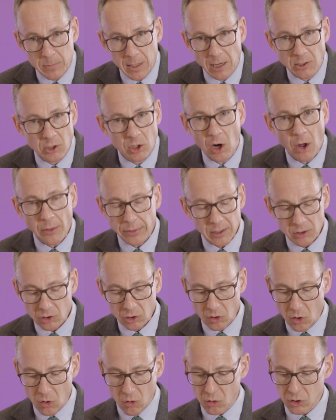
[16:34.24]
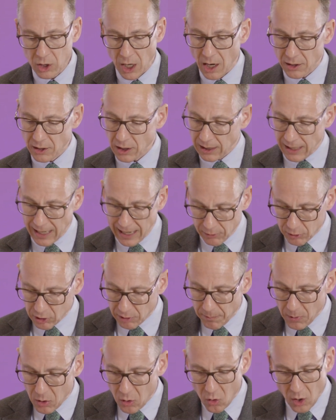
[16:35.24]
It's not that schools aren't
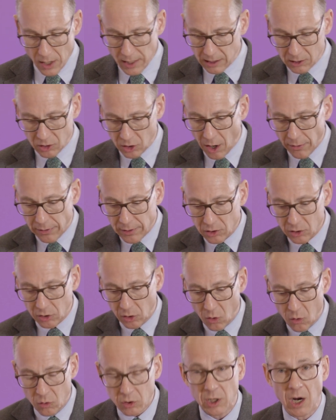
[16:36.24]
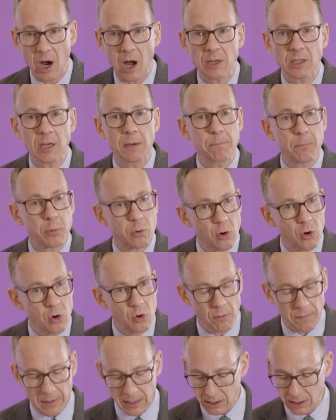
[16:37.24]
accountable, and it's not that schools can't improve,